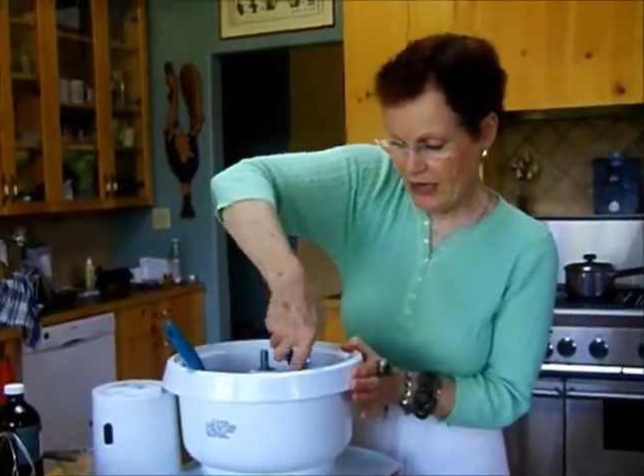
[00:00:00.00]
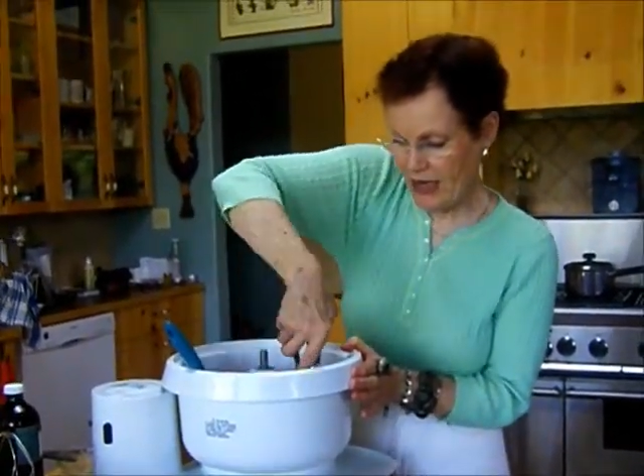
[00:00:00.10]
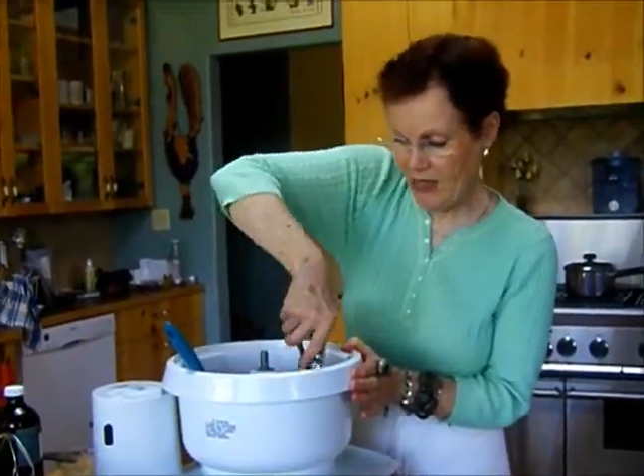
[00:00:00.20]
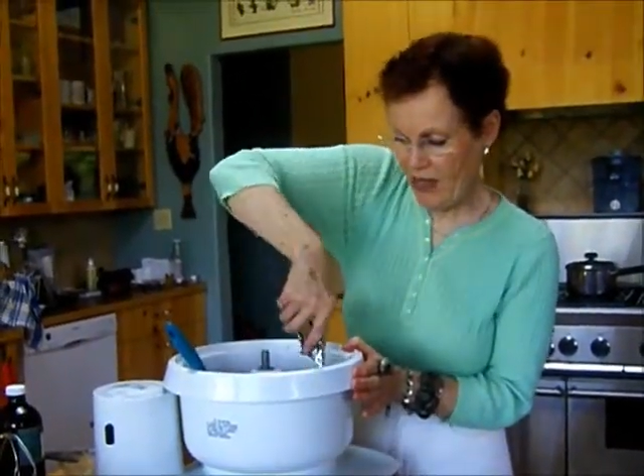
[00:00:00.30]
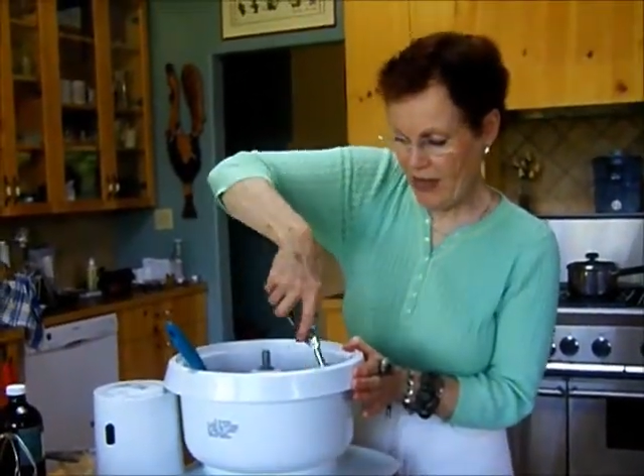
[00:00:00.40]

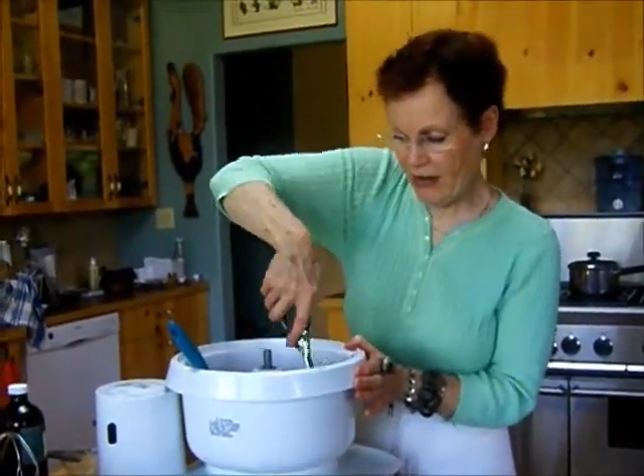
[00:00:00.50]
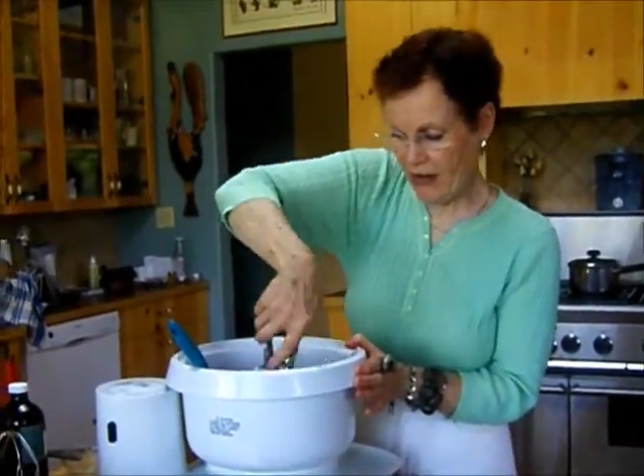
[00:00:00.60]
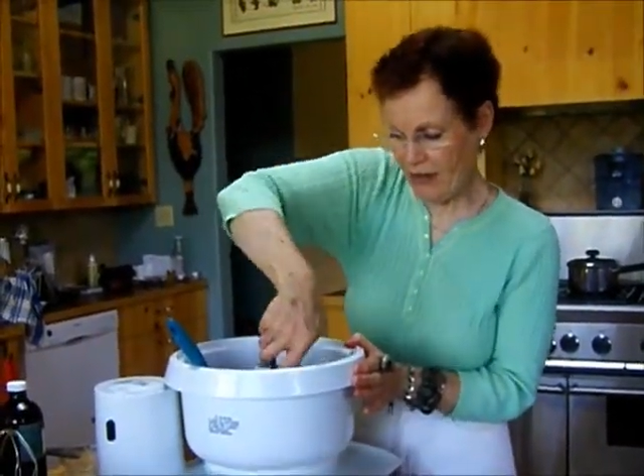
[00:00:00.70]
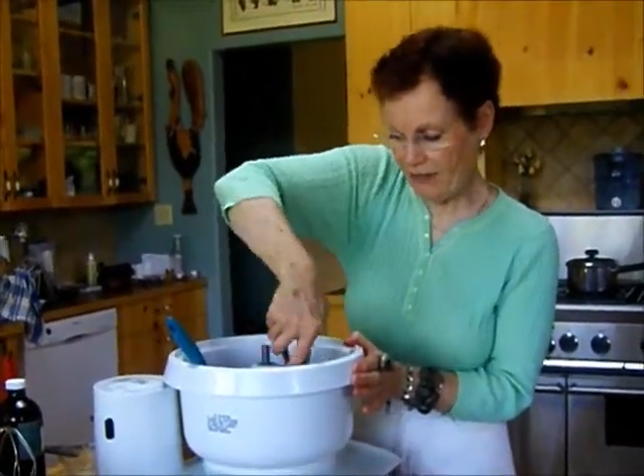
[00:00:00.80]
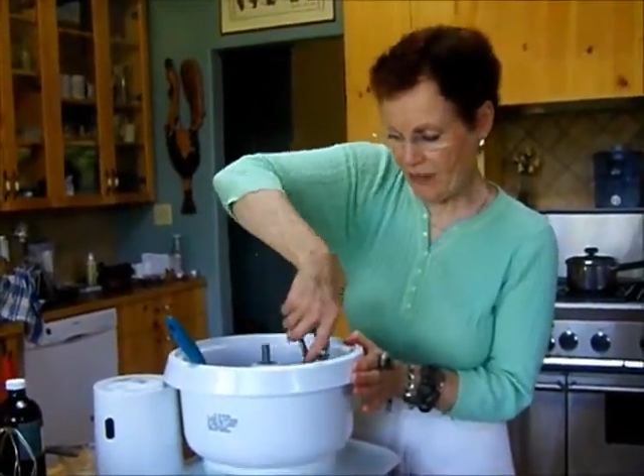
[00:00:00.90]
in there
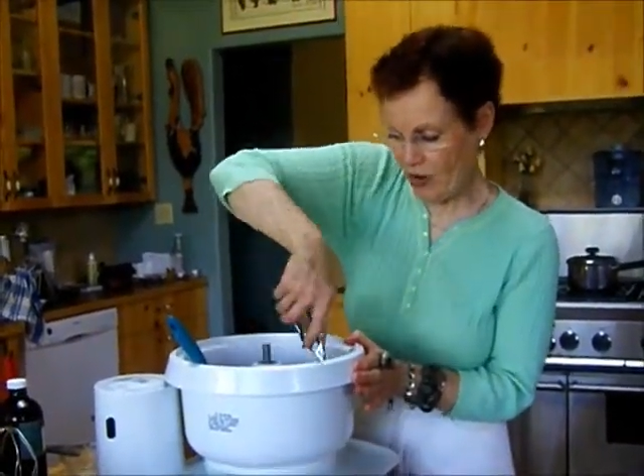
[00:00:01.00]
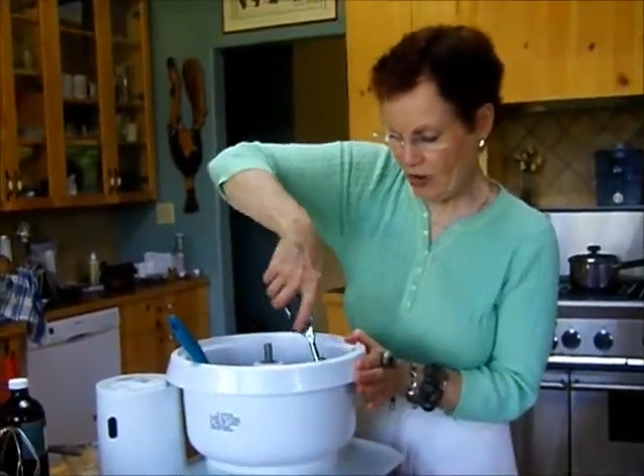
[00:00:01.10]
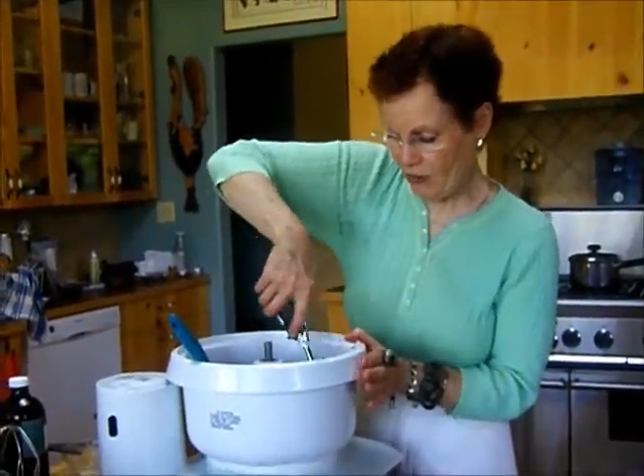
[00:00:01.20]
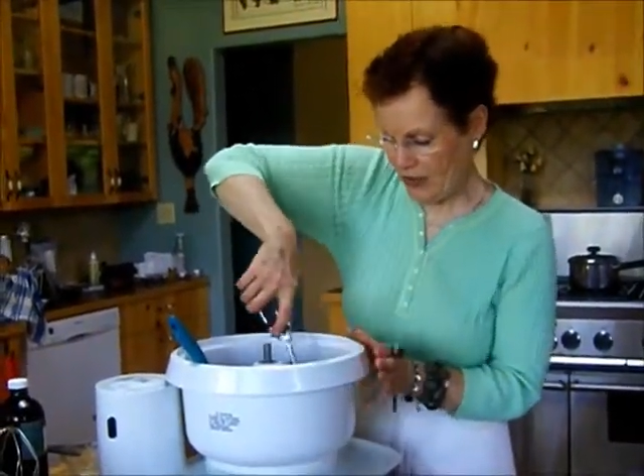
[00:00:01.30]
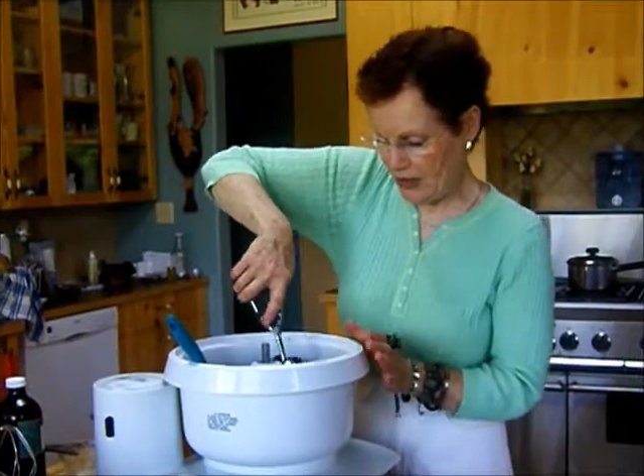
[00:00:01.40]

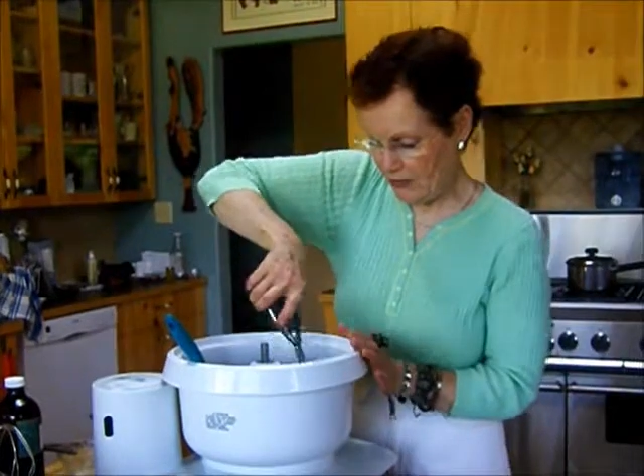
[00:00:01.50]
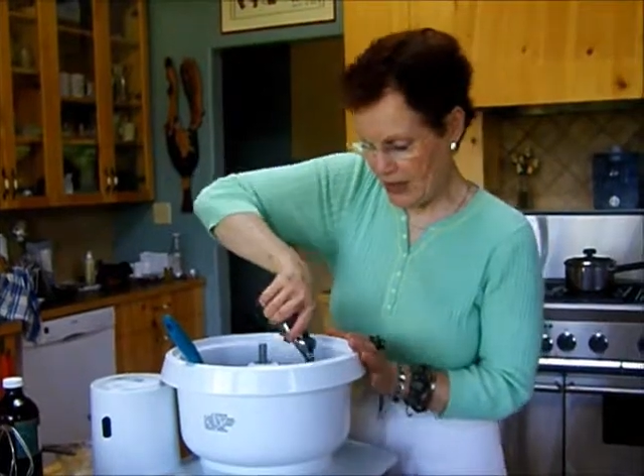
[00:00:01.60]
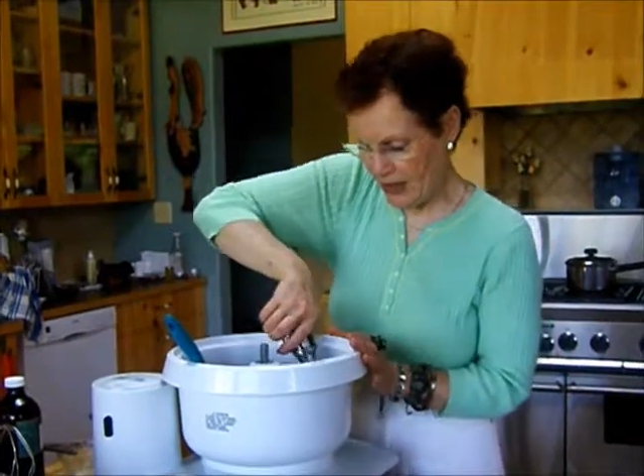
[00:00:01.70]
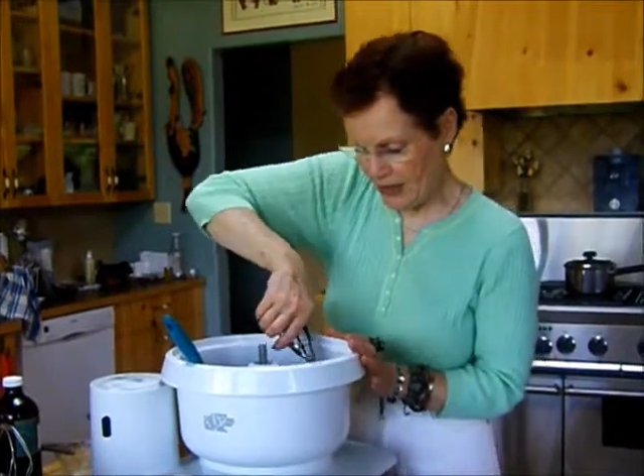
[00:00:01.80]
already made